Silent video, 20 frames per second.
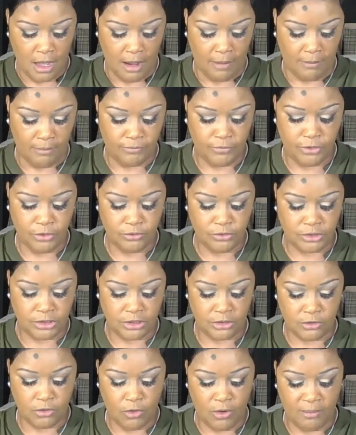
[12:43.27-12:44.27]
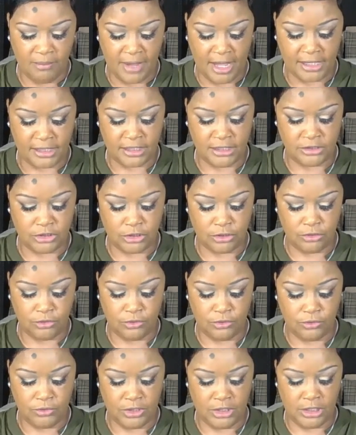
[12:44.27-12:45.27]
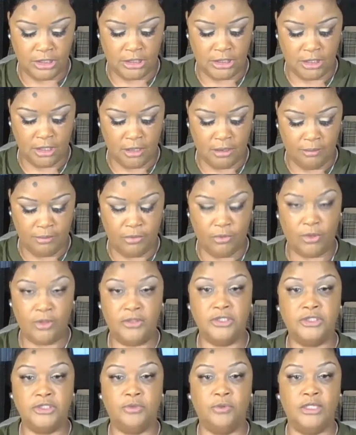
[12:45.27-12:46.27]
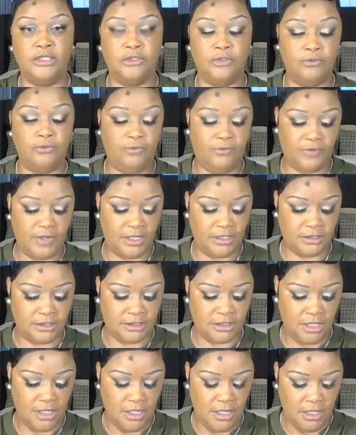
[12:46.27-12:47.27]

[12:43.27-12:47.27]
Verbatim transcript: I'm using, going back into the Born This Way Too Faced